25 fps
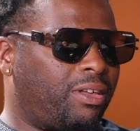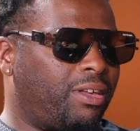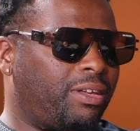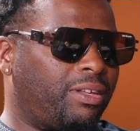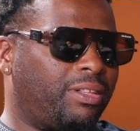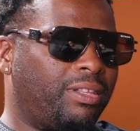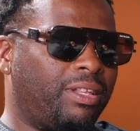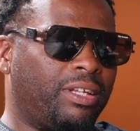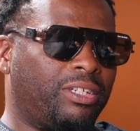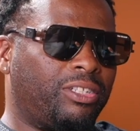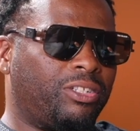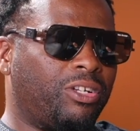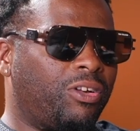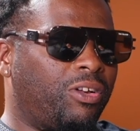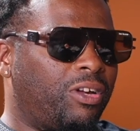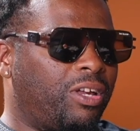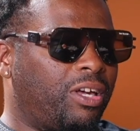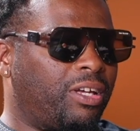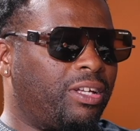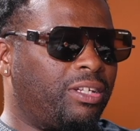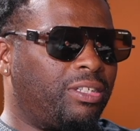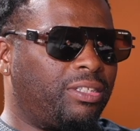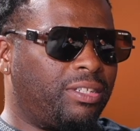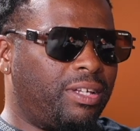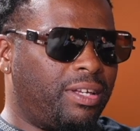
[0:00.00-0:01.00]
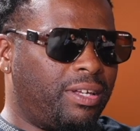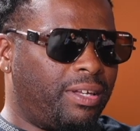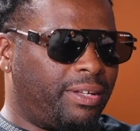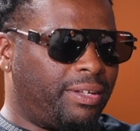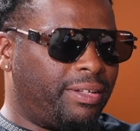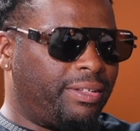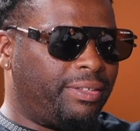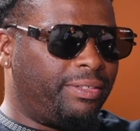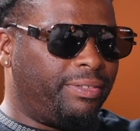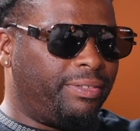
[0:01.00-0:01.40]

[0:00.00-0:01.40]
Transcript: Like, that's all I can say.